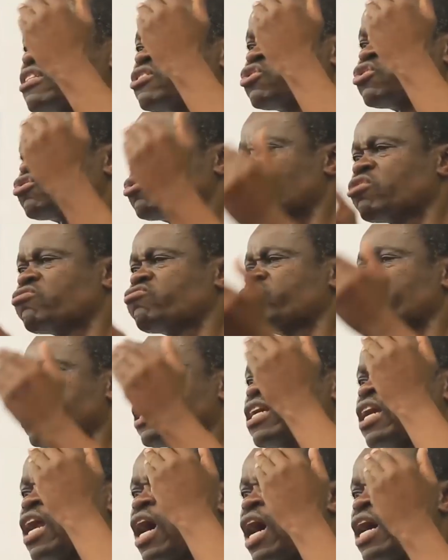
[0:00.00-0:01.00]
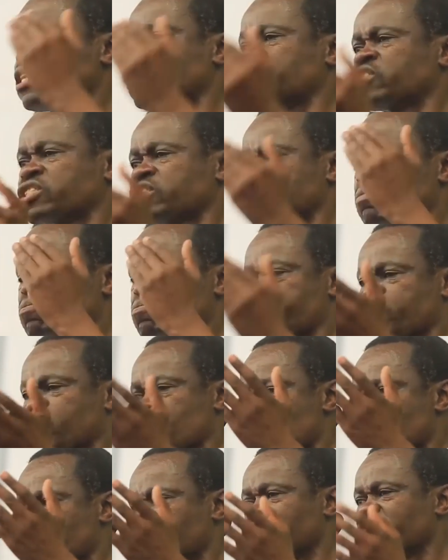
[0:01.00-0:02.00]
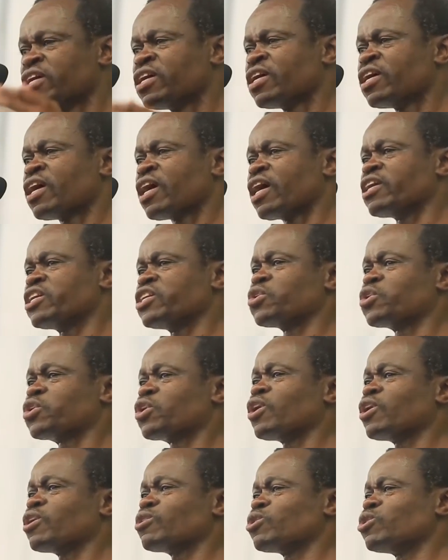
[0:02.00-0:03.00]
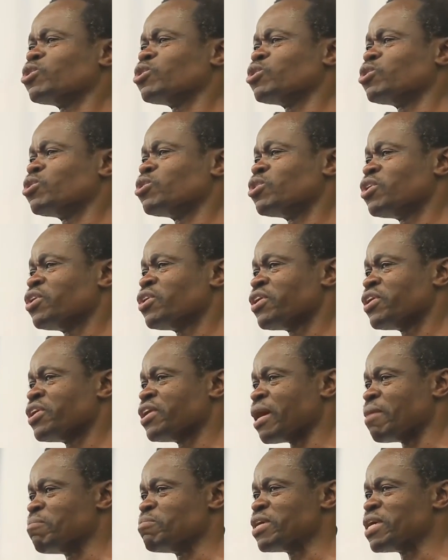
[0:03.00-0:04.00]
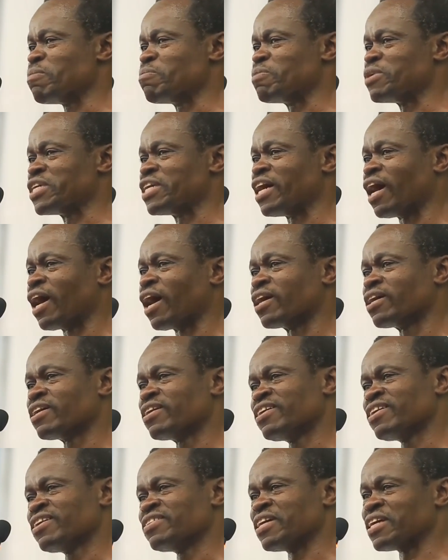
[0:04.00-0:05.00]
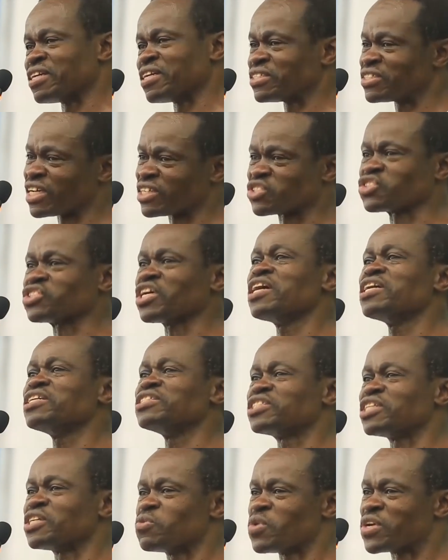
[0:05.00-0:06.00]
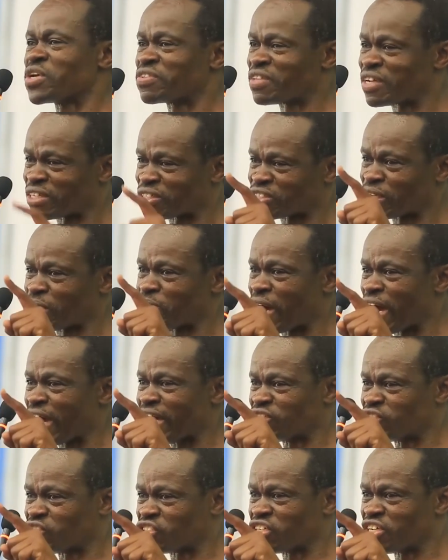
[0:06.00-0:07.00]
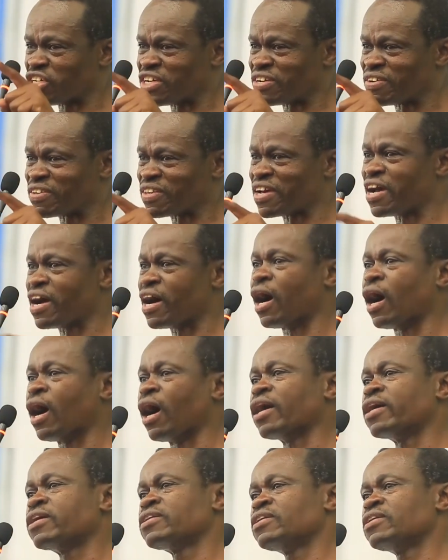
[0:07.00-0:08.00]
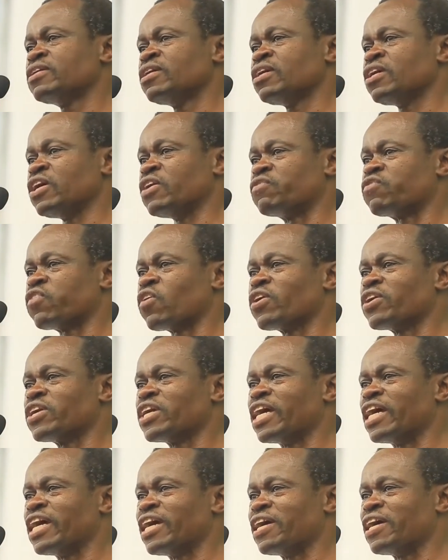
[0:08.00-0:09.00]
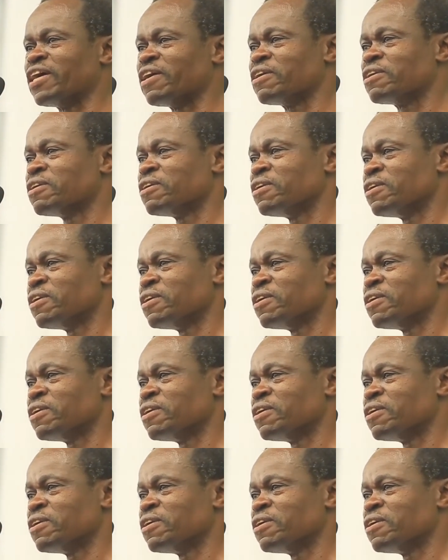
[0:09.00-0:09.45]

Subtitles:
and children is improved. And you go to Namibia, there is a sense in which there is some hygiene there. If only